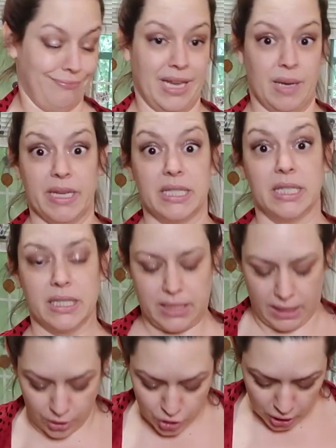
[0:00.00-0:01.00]
me and my
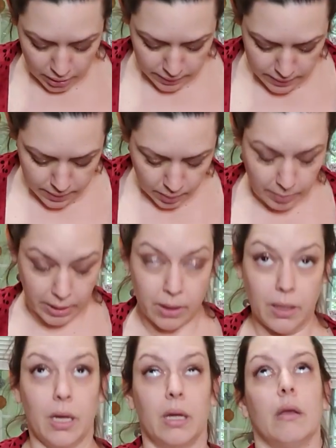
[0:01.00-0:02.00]
16 chins don't
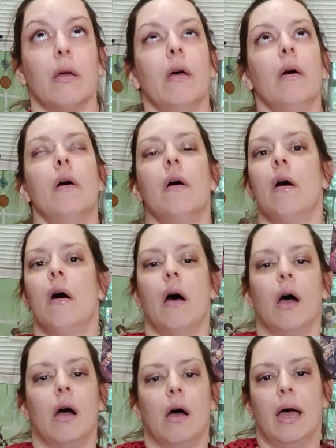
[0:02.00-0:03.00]
mind that.
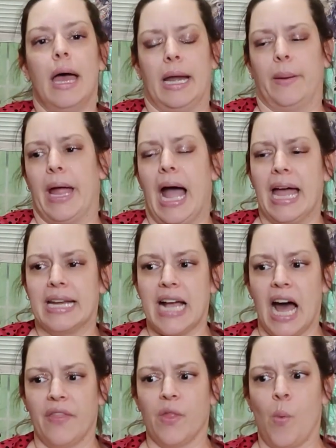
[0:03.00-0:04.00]
Anyway, I had
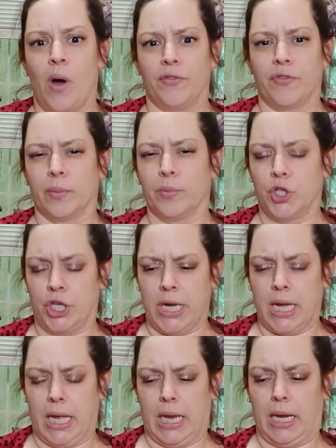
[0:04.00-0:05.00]
gotten the one from
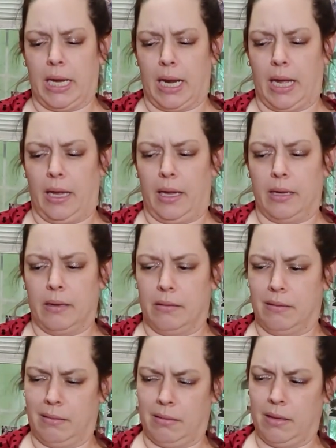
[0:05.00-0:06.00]
Shein, and I
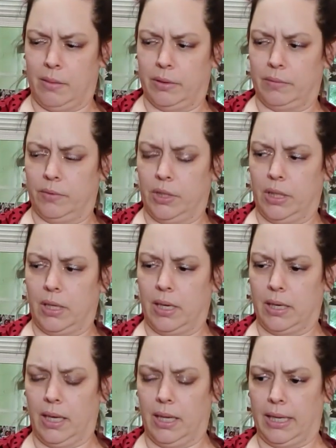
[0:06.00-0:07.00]
think it was from Shein,
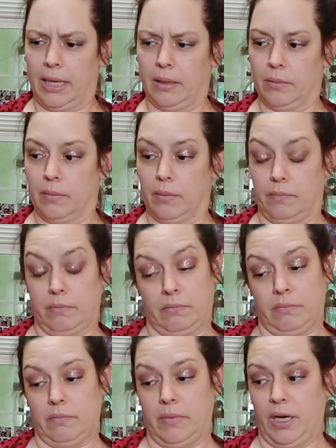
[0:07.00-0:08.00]
and I got like
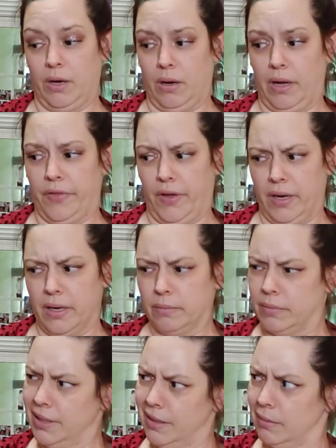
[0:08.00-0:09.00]
I thought it,
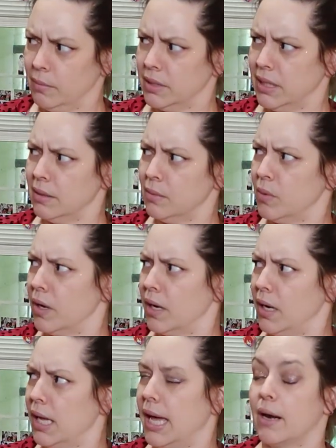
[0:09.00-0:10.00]
did it? Was that where I
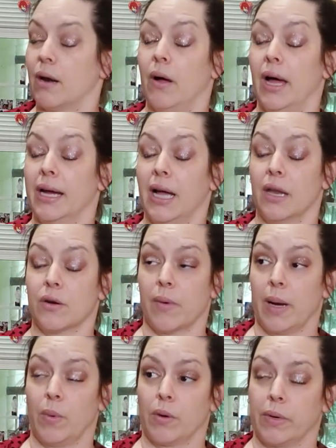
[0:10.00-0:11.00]
got? I don't know. I got in a
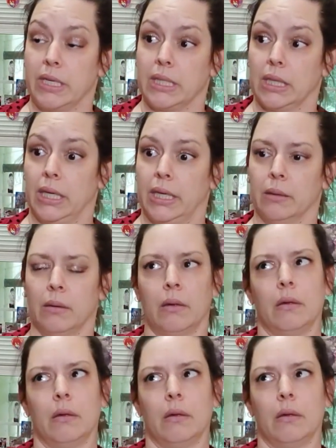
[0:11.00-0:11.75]
red one recently.